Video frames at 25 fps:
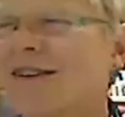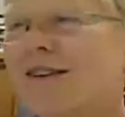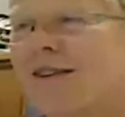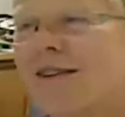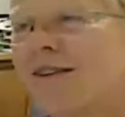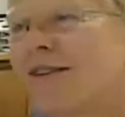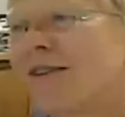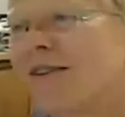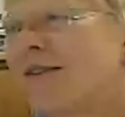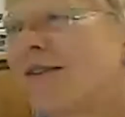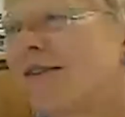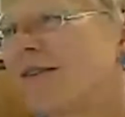
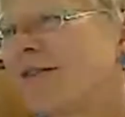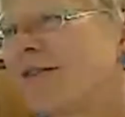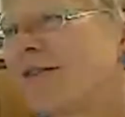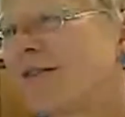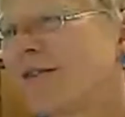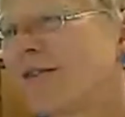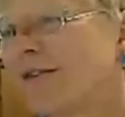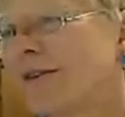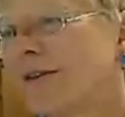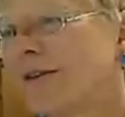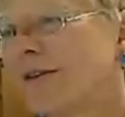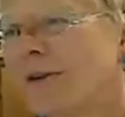
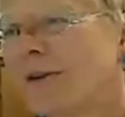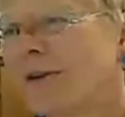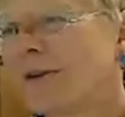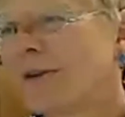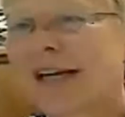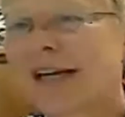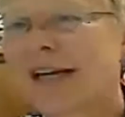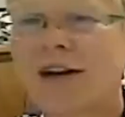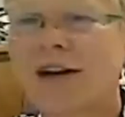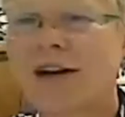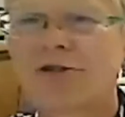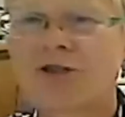Oh, when the
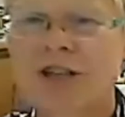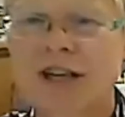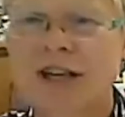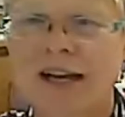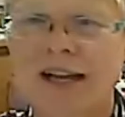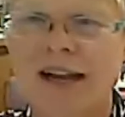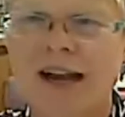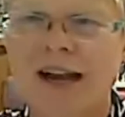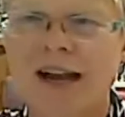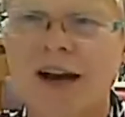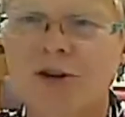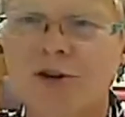cows
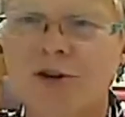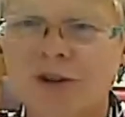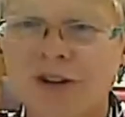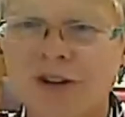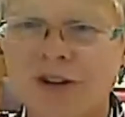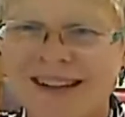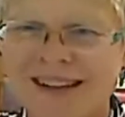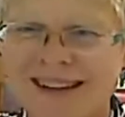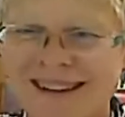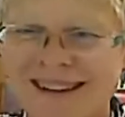got out.